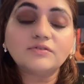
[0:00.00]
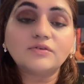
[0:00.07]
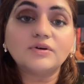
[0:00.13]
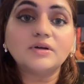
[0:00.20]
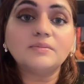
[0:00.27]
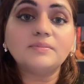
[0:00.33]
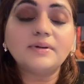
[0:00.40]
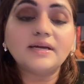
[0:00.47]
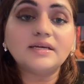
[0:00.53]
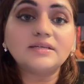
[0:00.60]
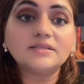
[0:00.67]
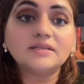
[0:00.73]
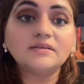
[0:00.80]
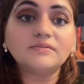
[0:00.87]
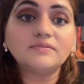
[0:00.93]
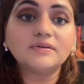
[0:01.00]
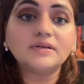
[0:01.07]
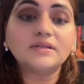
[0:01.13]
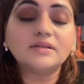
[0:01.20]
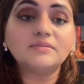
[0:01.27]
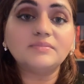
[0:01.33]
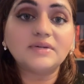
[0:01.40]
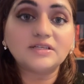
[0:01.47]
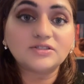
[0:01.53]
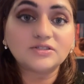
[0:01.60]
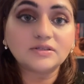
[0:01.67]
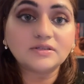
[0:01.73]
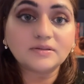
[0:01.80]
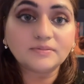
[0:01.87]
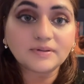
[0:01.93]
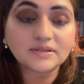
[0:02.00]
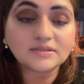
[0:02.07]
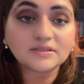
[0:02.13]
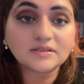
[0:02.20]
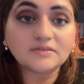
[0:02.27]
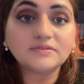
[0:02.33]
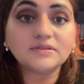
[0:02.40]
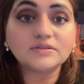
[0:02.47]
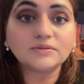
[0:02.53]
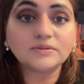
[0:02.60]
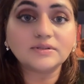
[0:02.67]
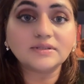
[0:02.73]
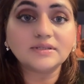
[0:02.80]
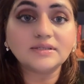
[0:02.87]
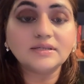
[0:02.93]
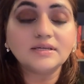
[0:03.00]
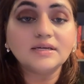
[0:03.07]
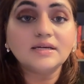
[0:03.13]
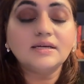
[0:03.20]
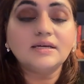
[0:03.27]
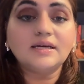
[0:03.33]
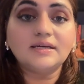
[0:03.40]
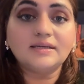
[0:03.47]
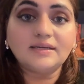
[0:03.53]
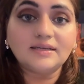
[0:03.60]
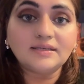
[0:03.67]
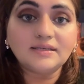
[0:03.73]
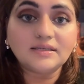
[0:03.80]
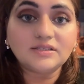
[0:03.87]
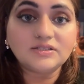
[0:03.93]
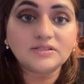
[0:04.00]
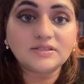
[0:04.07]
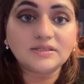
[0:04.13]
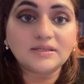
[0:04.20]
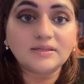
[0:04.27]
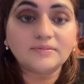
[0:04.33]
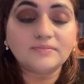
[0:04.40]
for a patient with major depressive disorder and ADHD.